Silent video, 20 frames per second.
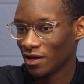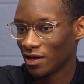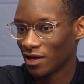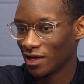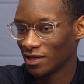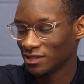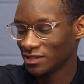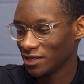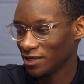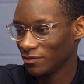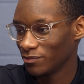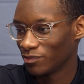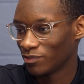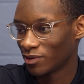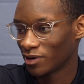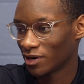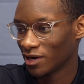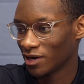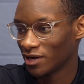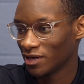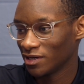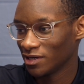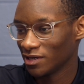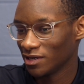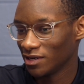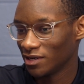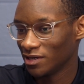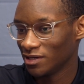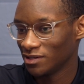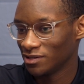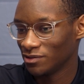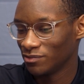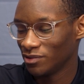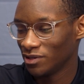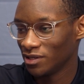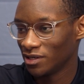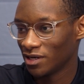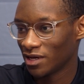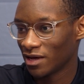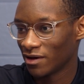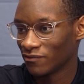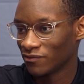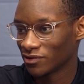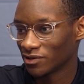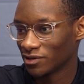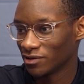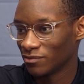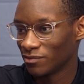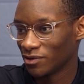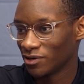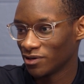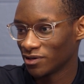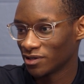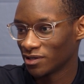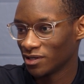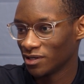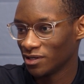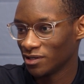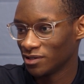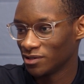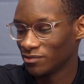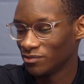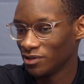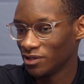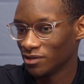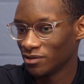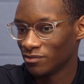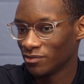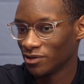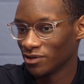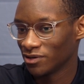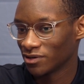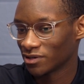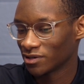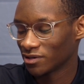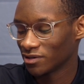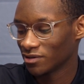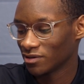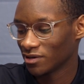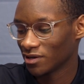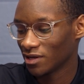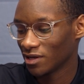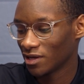I take pride into being African American and to be in America